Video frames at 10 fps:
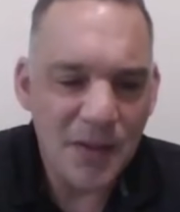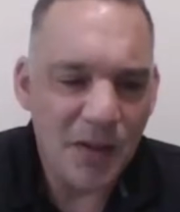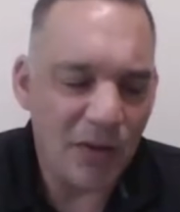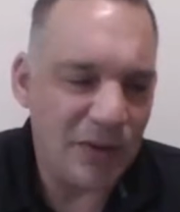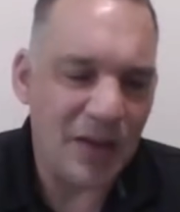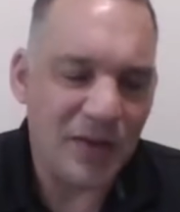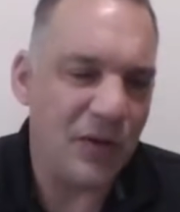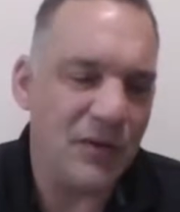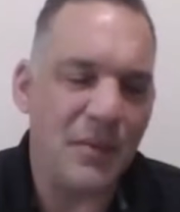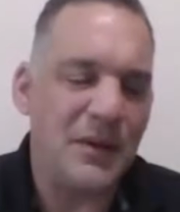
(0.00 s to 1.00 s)
Okay,
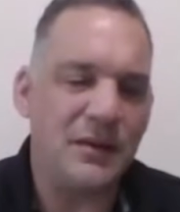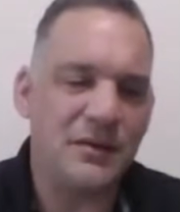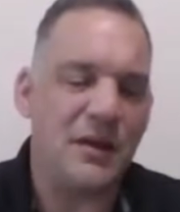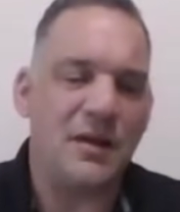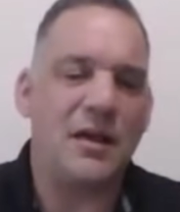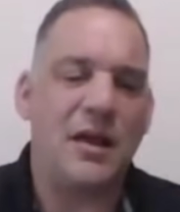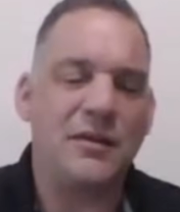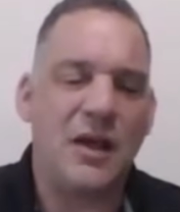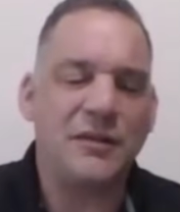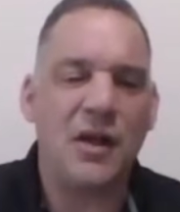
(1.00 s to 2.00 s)
so I mean,
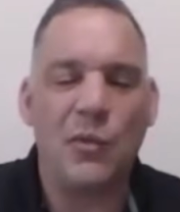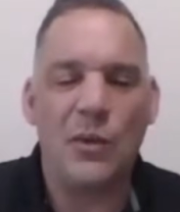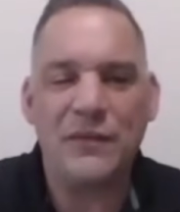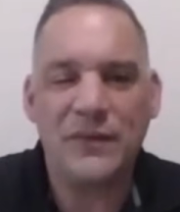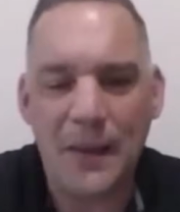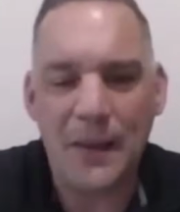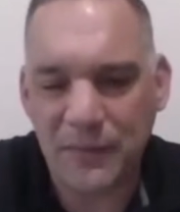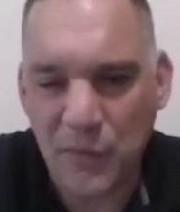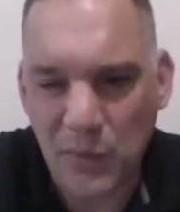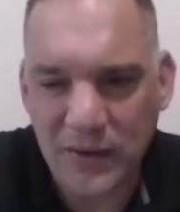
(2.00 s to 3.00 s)
I'll talk wave tops.
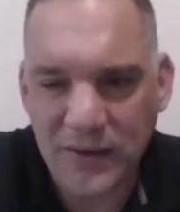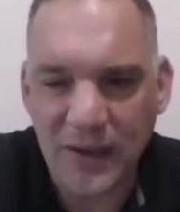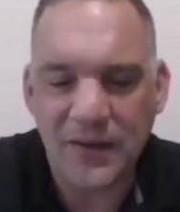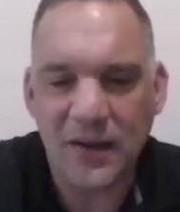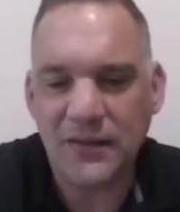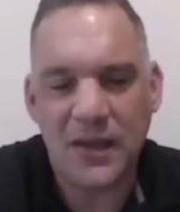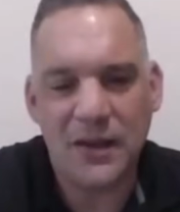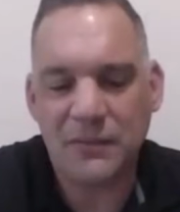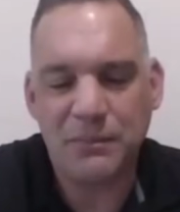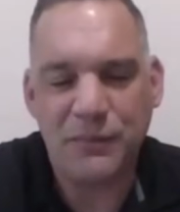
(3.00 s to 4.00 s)
If you want to dig into
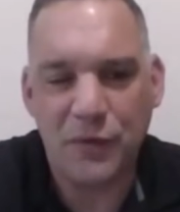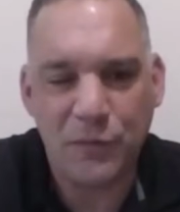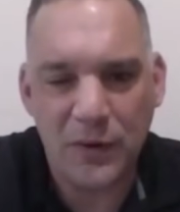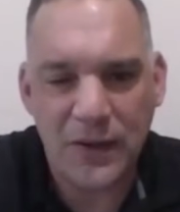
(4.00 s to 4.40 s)
anything, feel free to